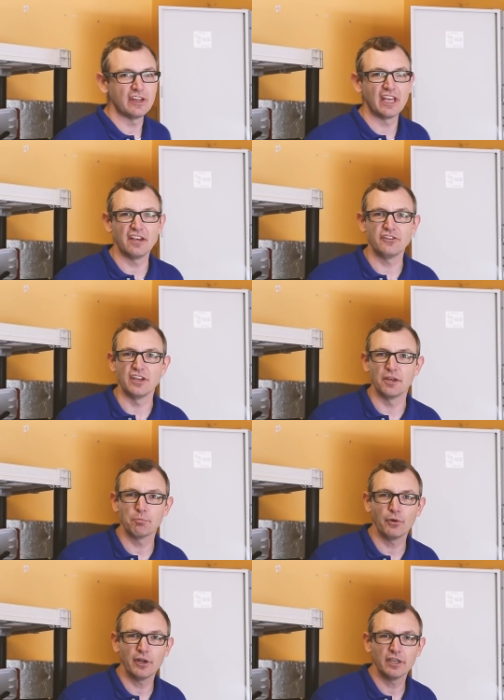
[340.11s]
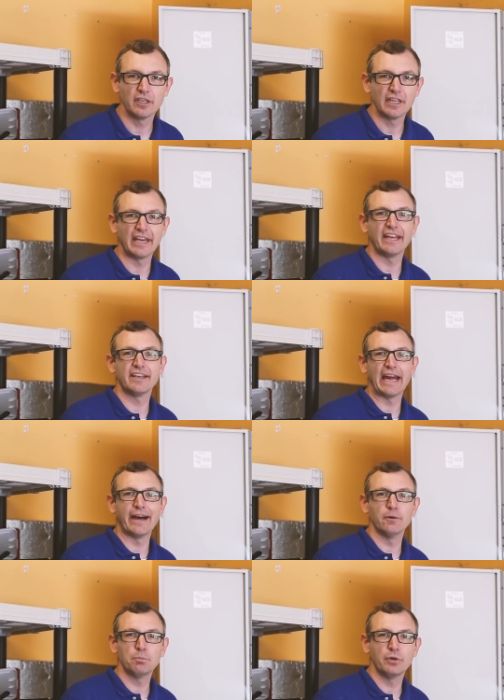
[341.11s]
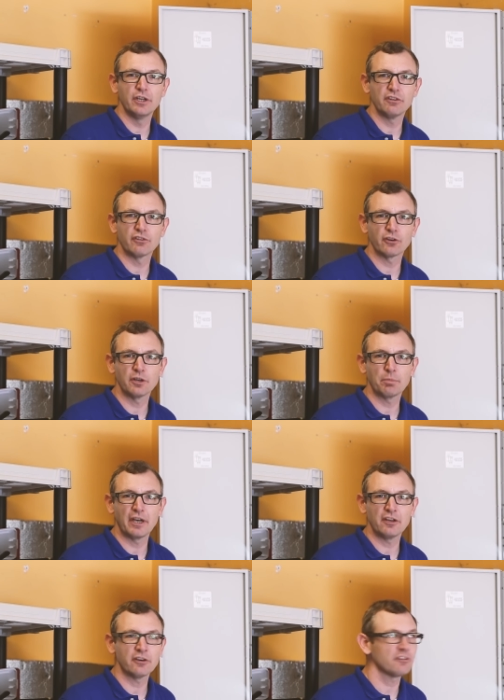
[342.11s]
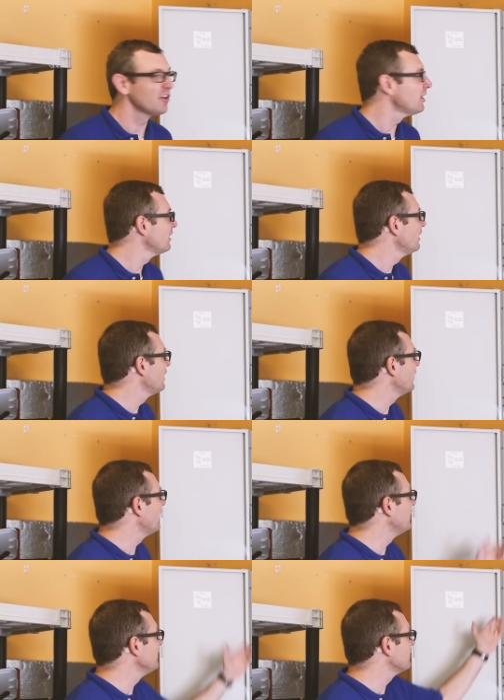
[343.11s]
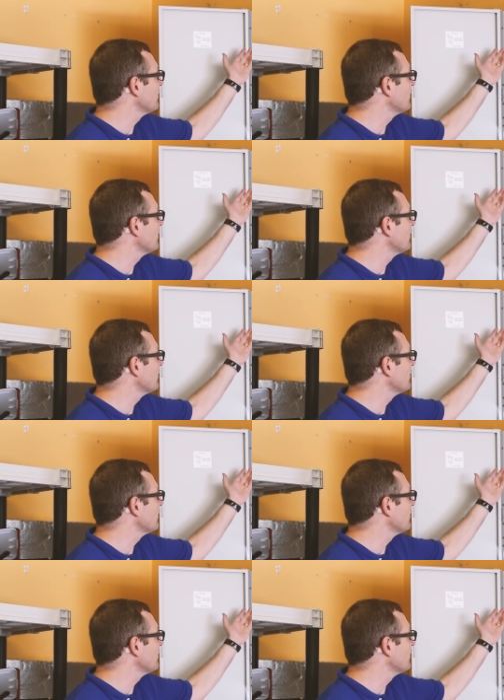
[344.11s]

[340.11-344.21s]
the AC input and output circuit breakers, and the